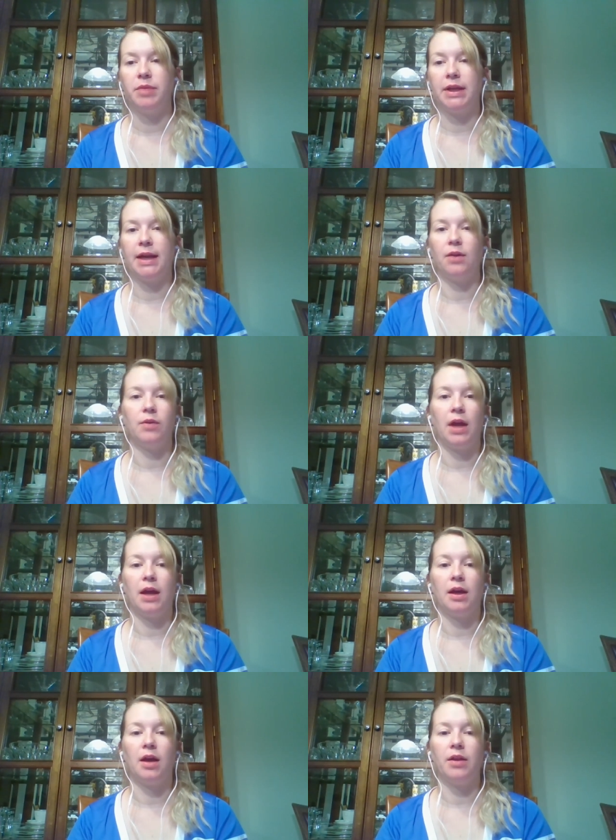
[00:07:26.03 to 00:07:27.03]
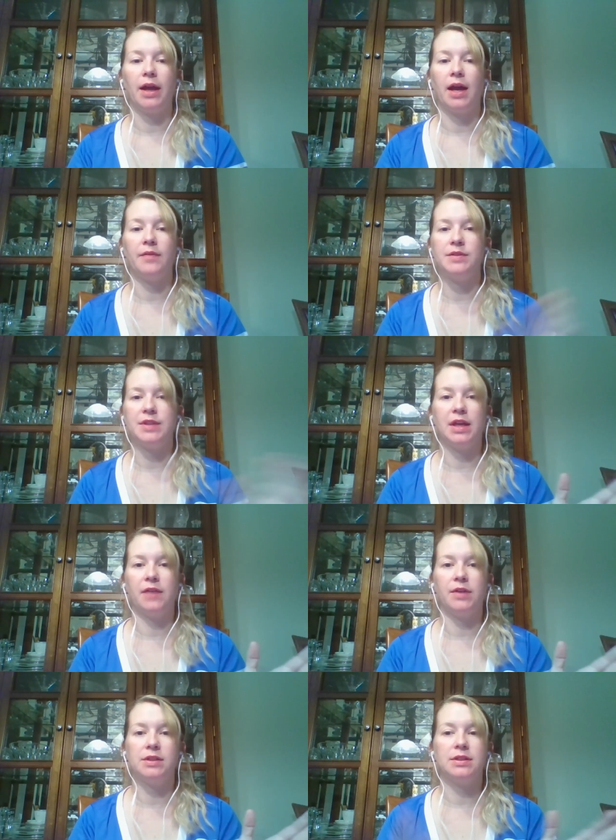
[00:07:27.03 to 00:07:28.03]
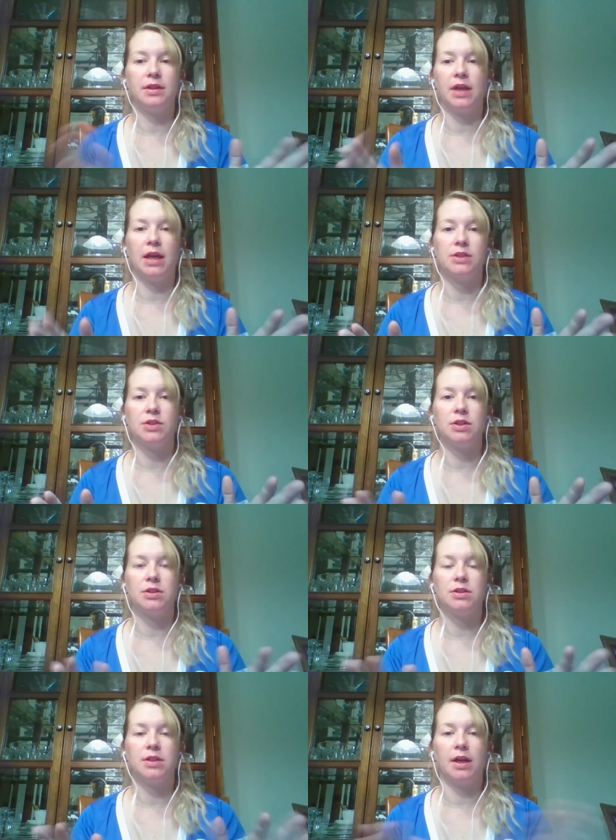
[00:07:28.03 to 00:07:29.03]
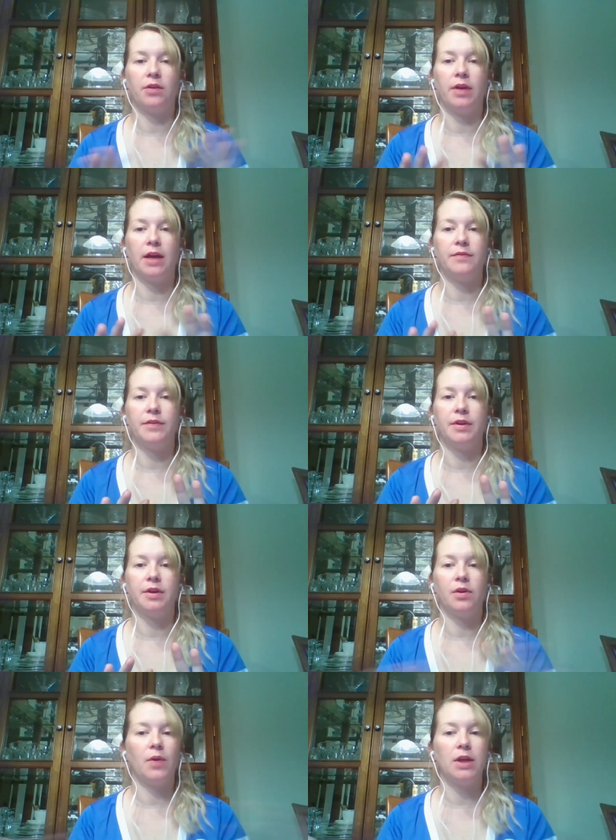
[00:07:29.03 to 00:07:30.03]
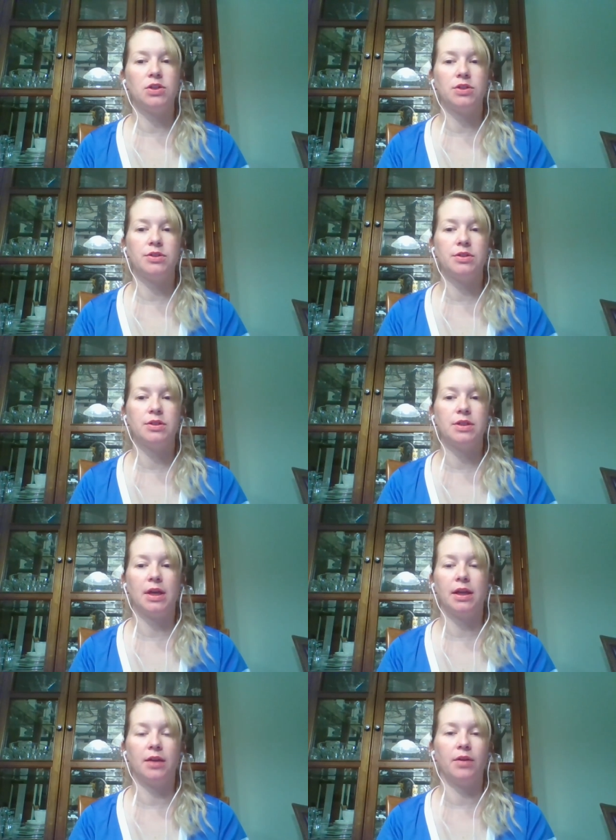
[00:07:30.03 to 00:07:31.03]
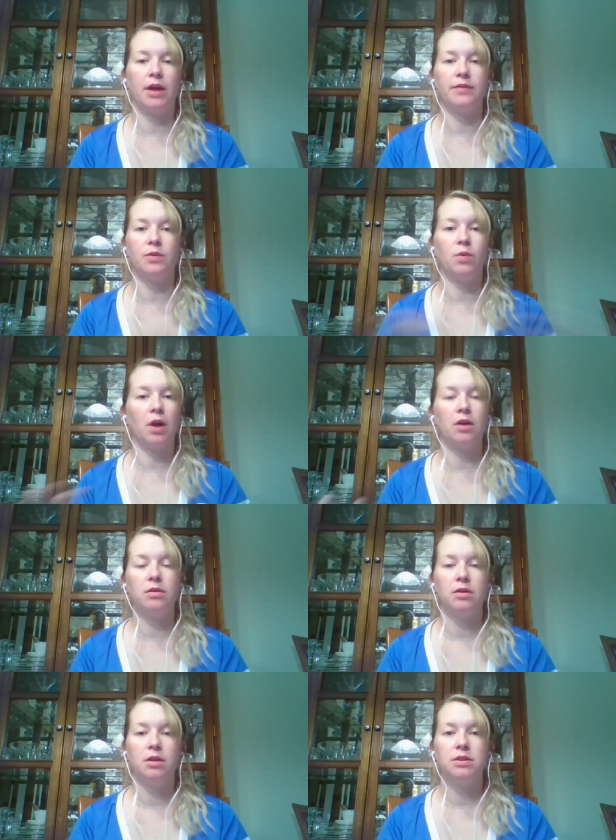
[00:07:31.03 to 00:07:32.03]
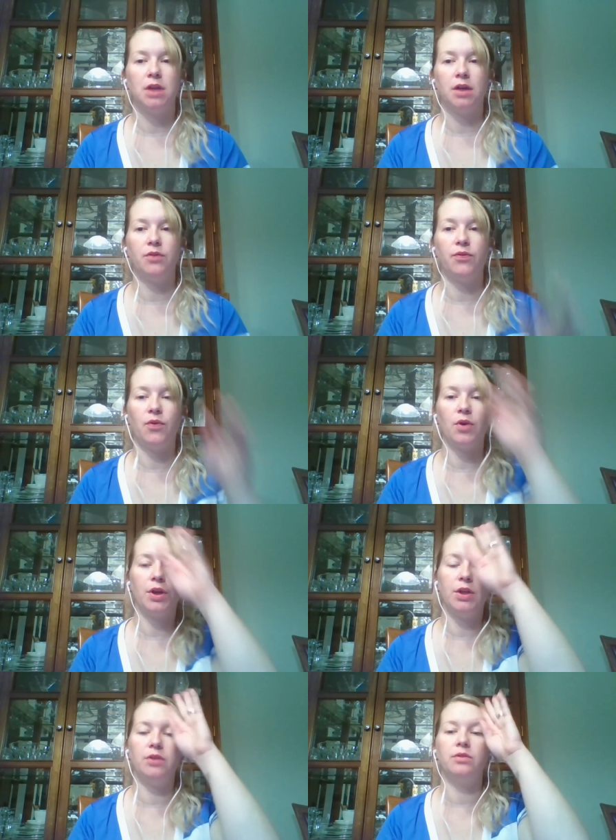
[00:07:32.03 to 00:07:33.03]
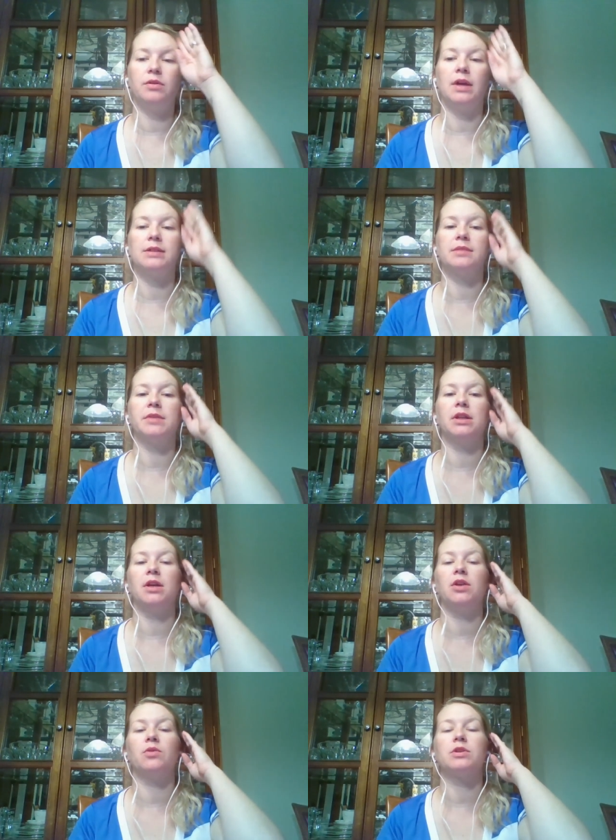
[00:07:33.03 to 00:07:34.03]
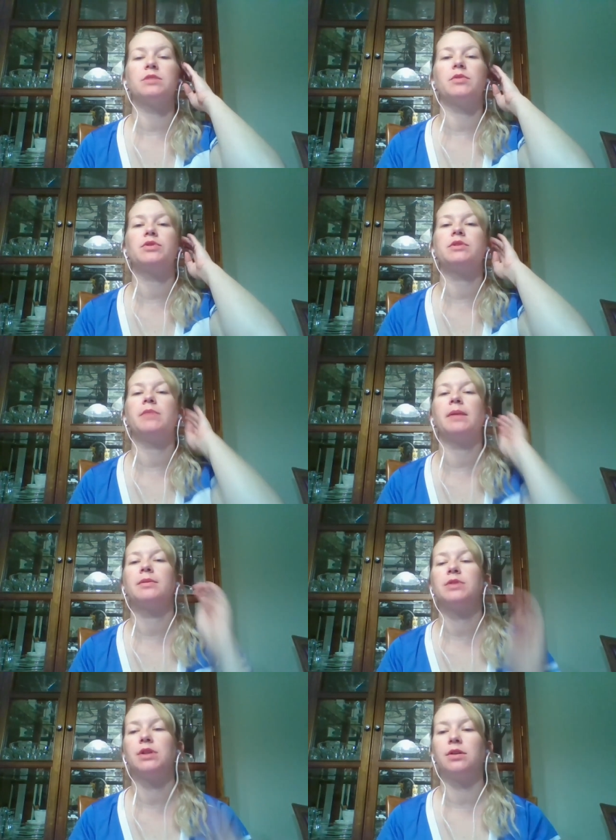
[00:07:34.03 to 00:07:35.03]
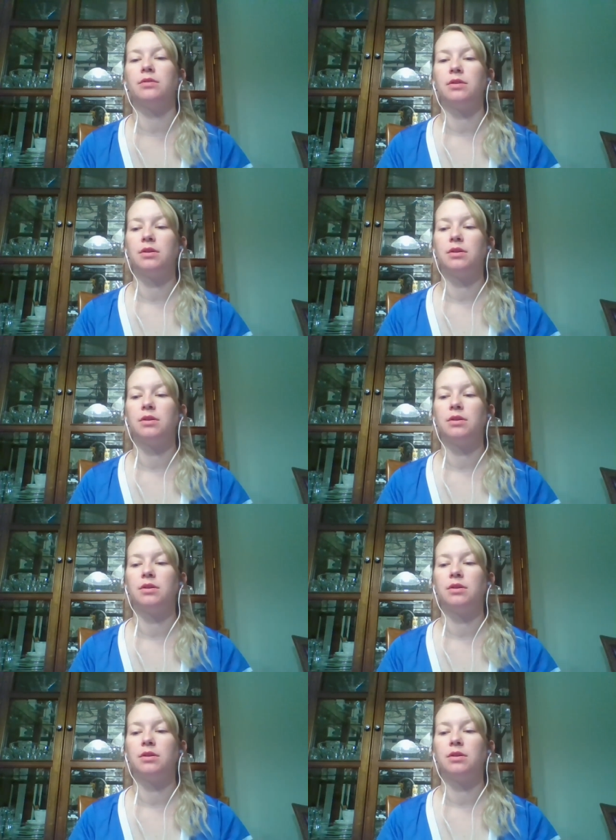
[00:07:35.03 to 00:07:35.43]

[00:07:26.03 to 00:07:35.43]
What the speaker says: But I don't have, all I have is the givens and the answers. I don't have the equations and I don't have the work done for you. That's something that you were supposed to be able to do.